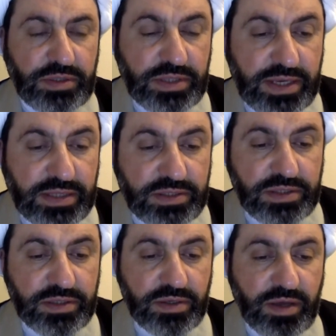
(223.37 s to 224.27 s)
that
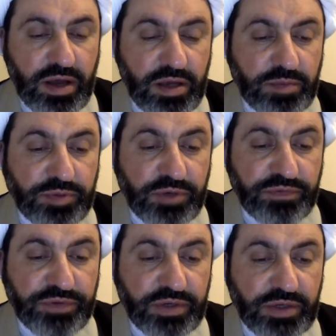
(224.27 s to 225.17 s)
I
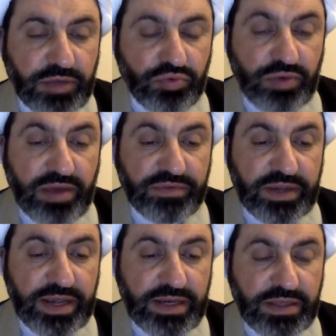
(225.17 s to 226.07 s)
prefer not to have
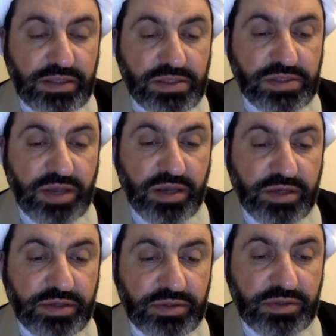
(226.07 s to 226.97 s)
any
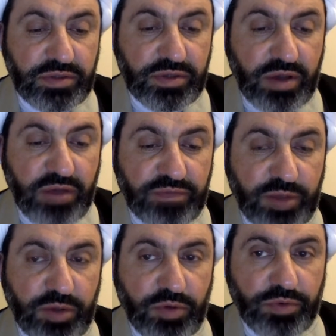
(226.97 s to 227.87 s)
desire of
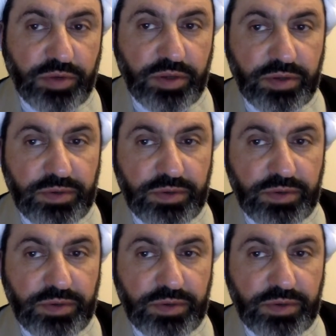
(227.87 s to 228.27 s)
my own.